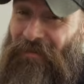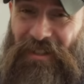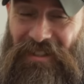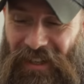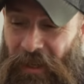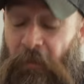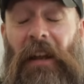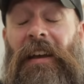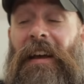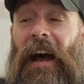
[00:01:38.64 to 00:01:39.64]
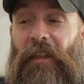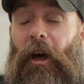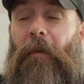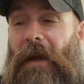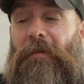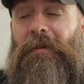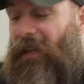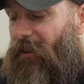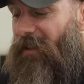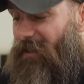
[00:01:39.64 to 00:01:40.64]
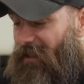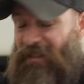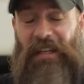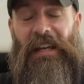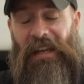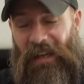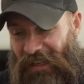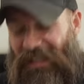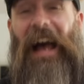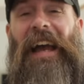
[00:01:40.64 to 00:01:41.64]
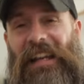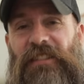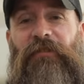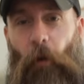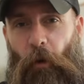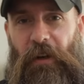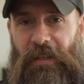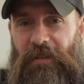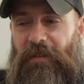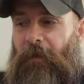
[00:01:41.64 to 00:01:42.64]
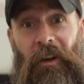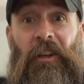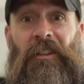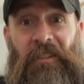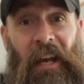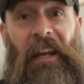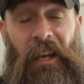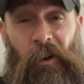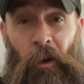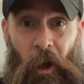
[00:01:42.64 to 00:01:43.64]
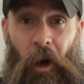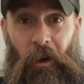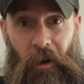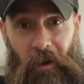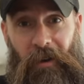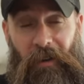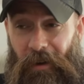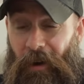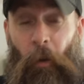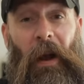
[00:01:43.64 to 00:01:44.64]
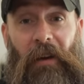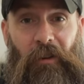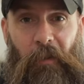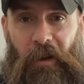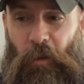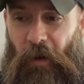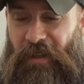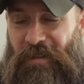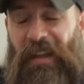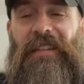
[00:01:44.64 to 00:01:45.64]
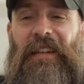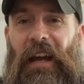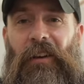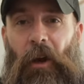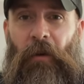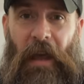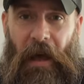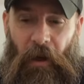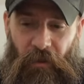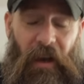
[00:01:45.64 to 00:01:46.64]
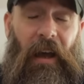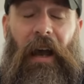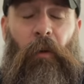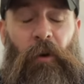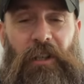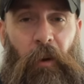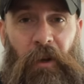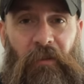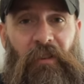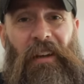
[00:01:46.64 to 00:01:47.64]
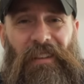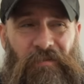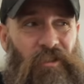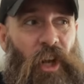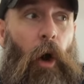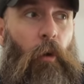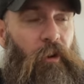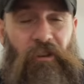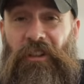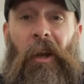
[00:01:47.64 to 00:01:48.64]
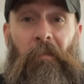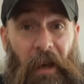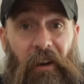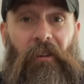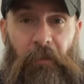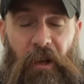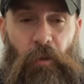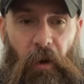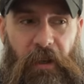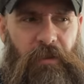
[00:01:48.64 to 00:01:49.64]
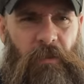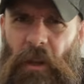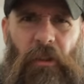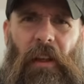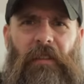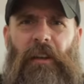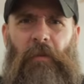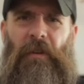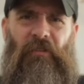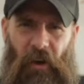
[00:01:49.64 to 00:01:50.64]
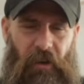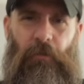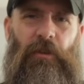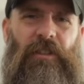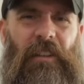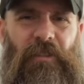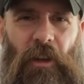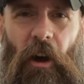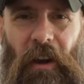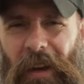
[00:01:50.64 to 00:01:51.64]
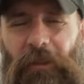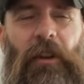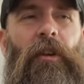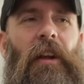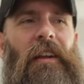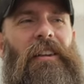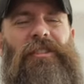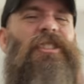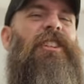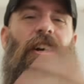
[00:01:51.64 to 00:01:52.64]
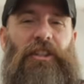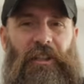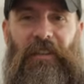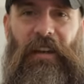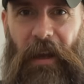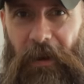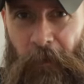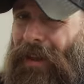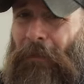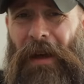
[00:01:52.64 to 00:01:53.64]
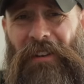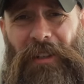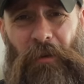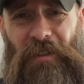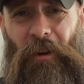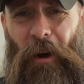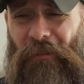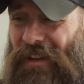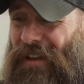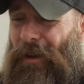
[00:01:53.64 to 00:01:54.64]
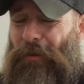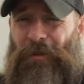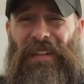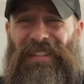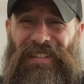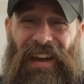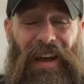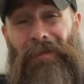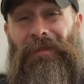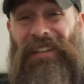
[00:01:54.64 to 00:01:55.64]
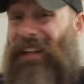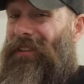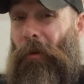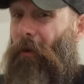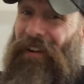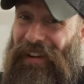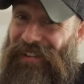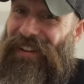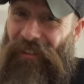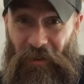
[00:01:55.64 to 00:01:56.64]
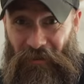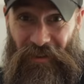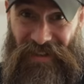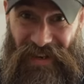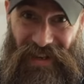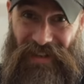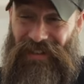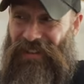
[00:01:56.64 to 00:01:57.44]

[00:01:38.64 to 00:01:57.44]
I'm just kidding. But I thought maybe it'd be interesting to see a guy in his 40s, a good decade or longer uh, away from my 20s. Things that I know now that I wish I would have known or done better in my 20s. So I thought that could be fun. We'll sit and talk, have a little discussion today. About done with this coffee, which means it's time to get the workout on for today.